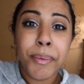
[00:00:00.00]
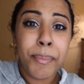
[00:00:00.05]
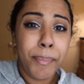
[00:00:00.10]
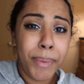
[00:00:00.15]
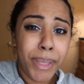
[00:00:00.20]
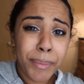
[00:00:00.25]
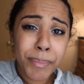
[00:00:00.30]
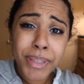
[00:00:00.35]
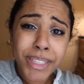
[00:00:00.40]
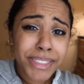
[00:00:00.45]

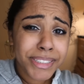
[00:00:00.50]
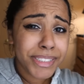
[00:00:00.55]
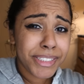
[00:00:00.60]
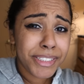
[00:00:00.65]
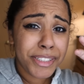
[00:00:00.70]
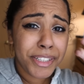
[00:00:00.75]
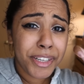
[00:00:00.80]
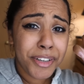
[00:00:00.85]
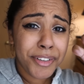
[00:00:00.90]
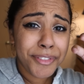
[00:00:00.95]
maybe it did
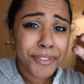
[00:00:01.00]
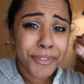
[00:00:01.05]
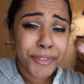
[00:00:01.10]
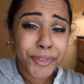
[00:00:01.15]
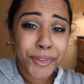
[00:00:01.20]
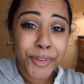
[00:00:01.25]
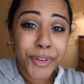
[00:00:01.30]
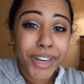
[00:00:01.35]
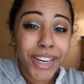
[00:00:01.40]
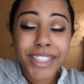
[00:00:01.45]
enough,
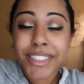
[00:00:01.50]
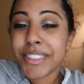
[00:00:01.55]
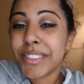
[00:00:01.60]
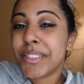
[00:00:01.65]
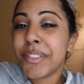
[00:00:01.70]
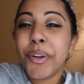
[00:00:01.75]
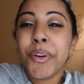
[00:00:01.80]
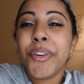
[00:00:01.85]
or I just